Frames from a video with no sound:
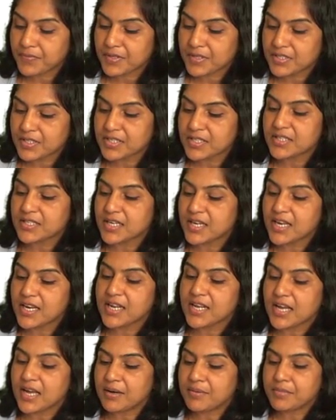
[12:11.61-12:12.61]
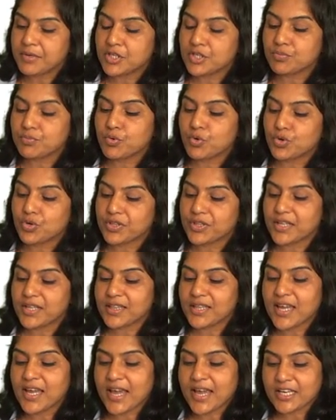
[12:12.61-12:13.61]
since income is more than
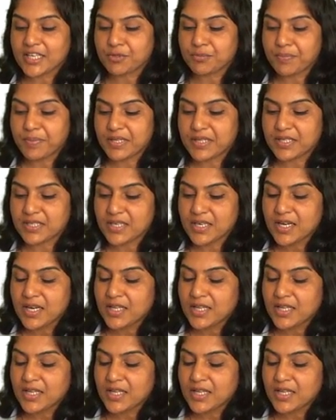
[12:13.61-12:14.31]
the expense.